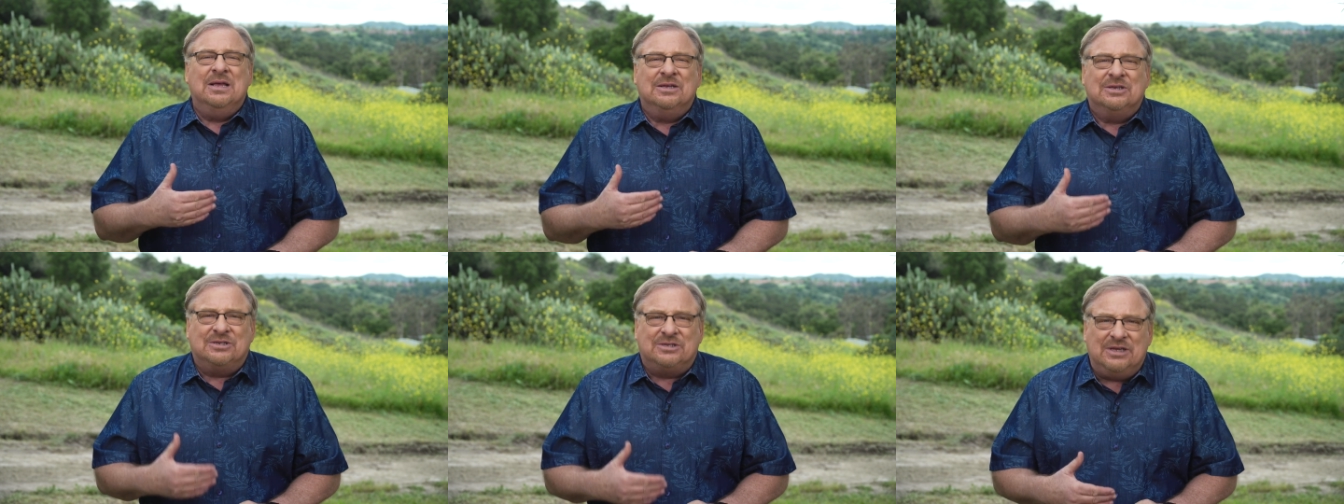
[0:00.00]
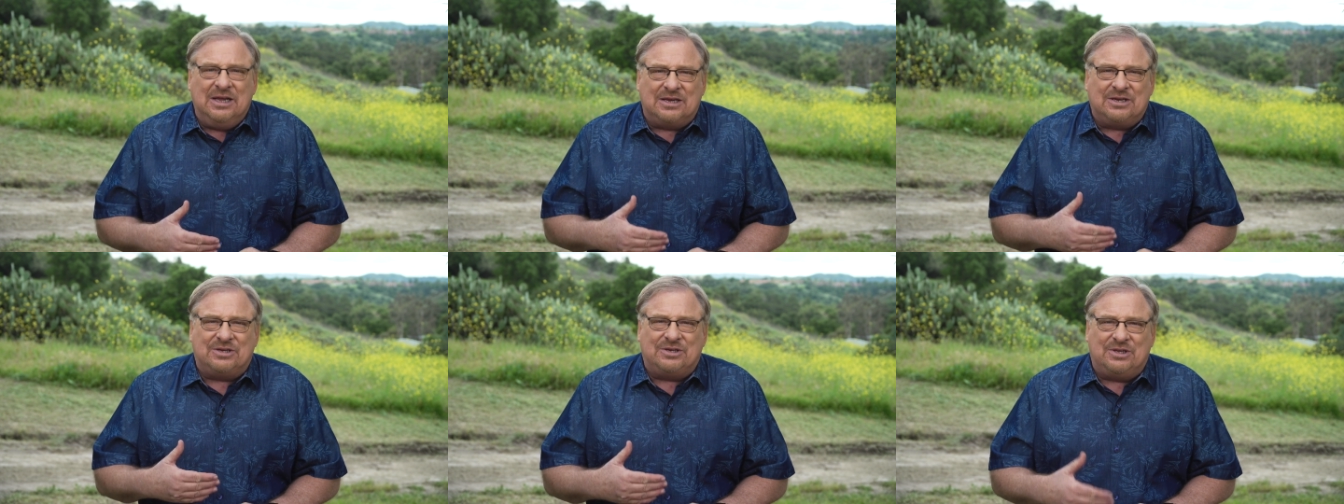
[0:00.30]

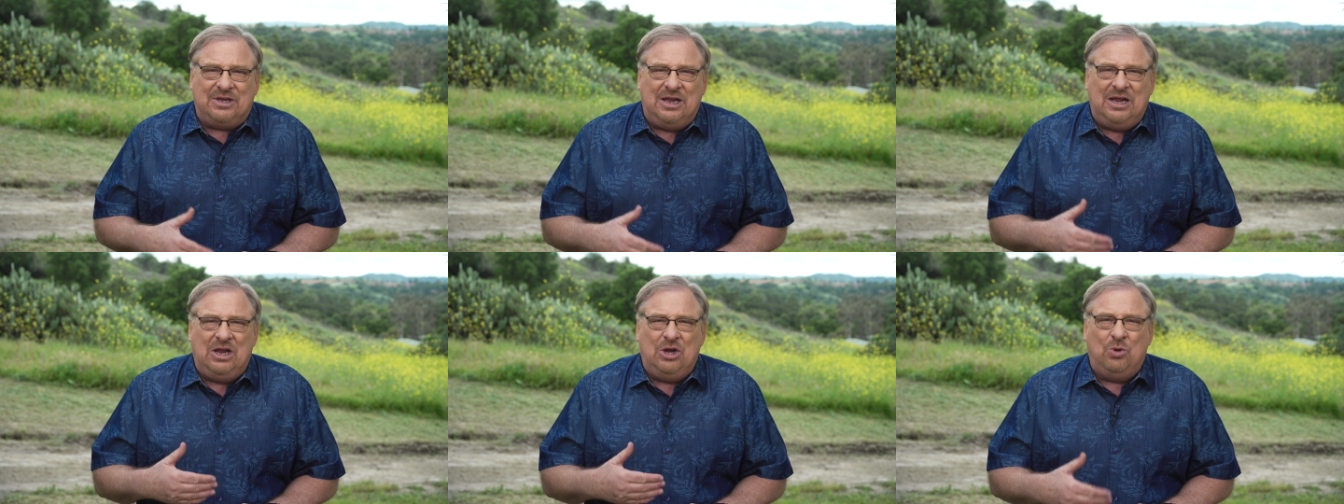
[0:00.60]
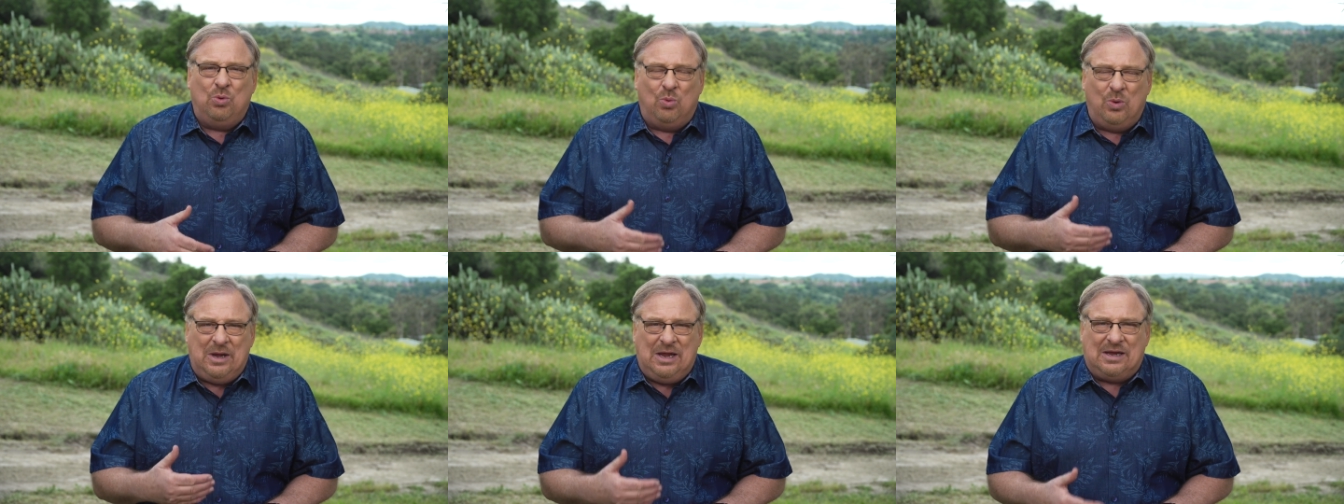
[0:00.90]

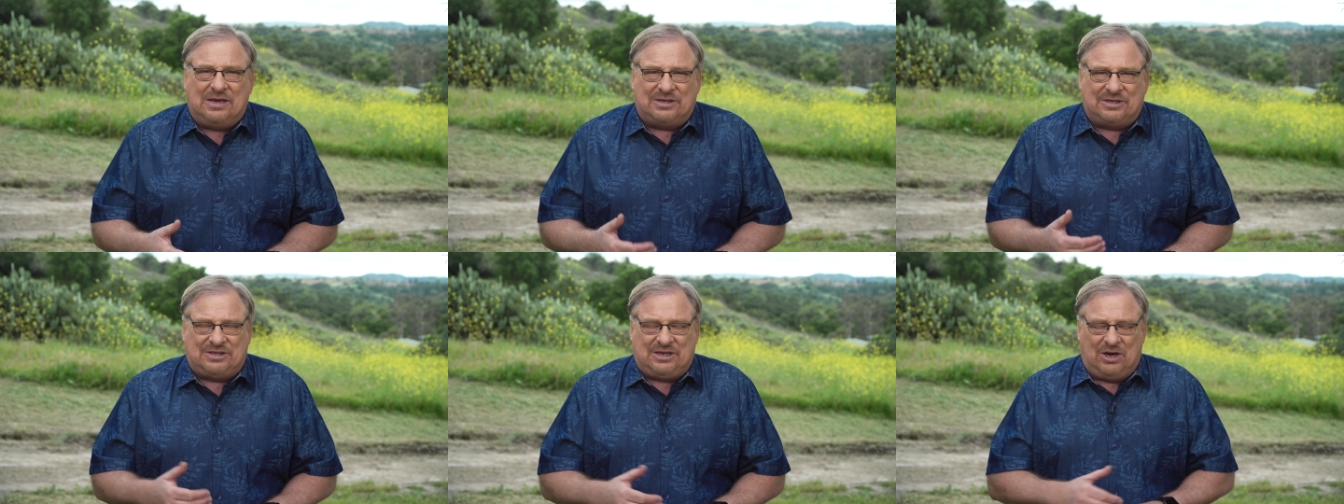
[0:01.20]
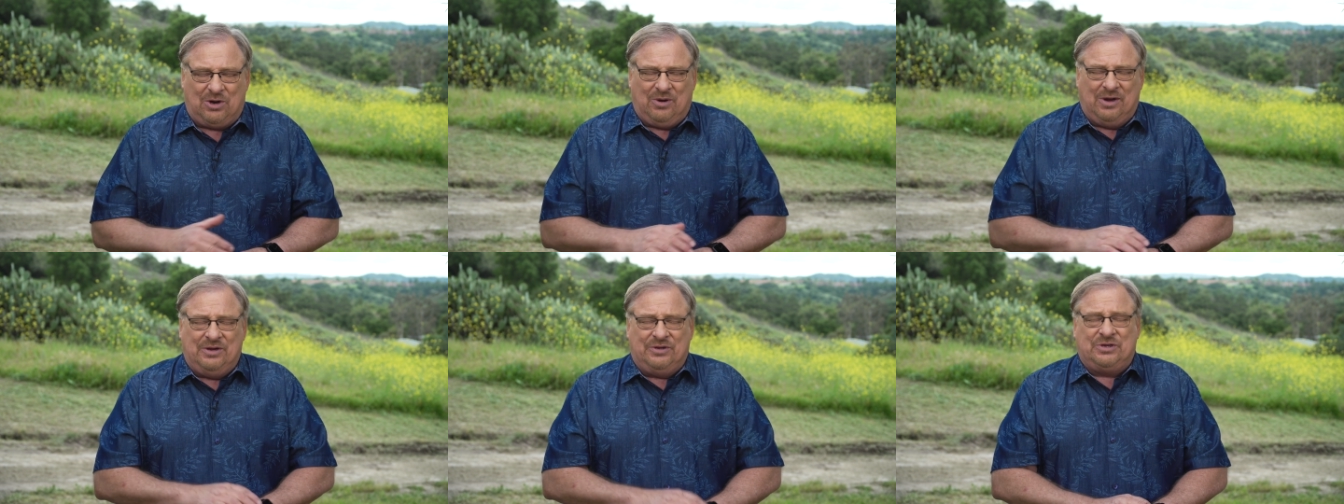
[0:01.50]
16-week
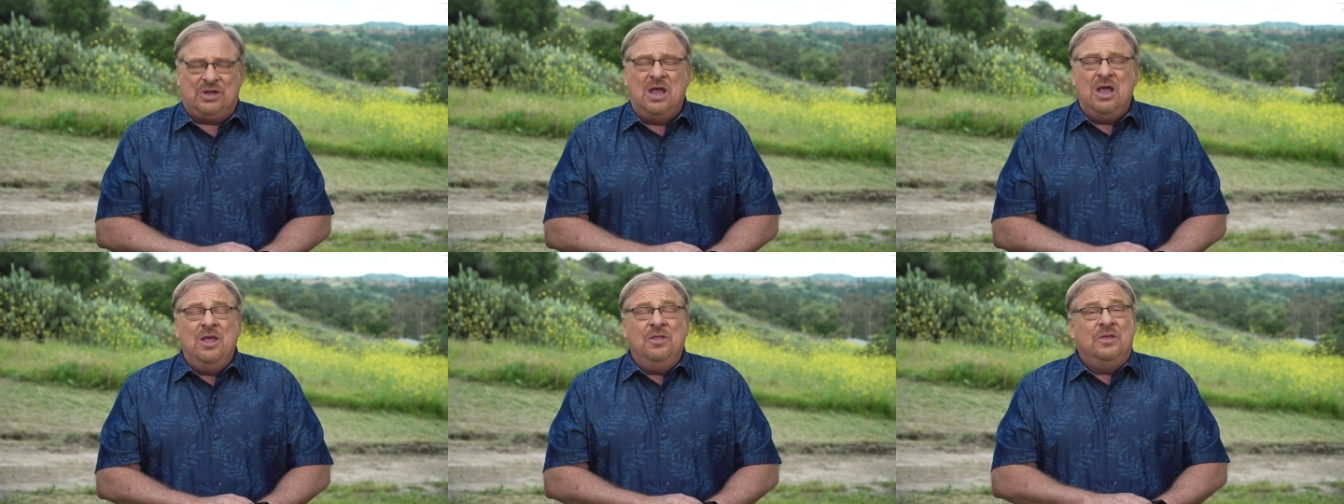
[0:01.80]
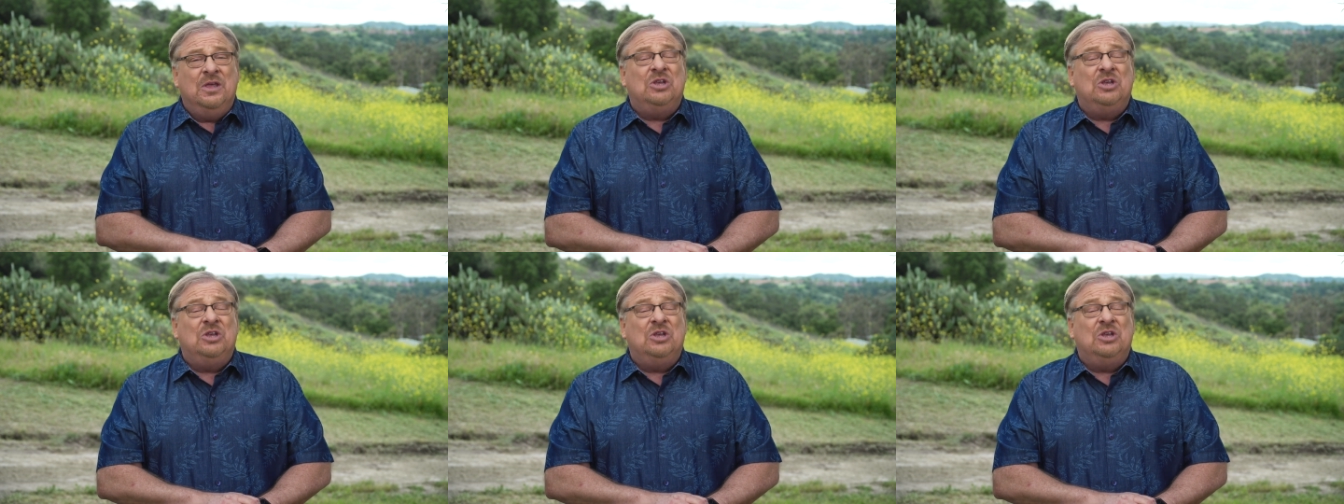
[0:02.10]
series.